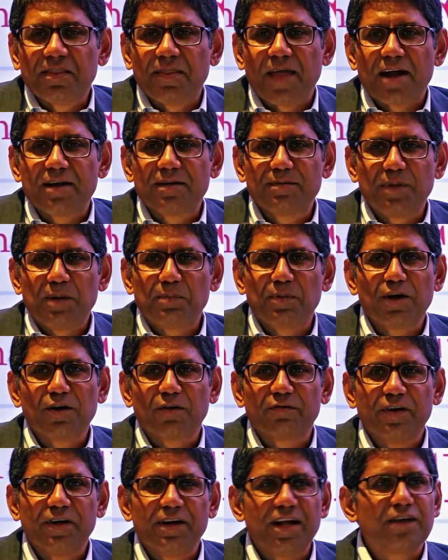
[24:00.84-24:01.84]
that people
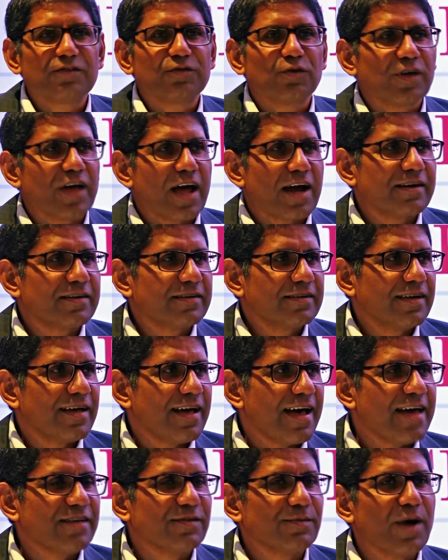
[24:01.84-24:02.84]
of India should get
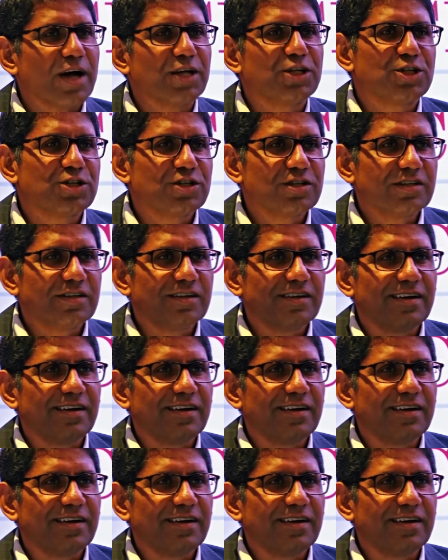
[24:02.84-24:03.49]
as much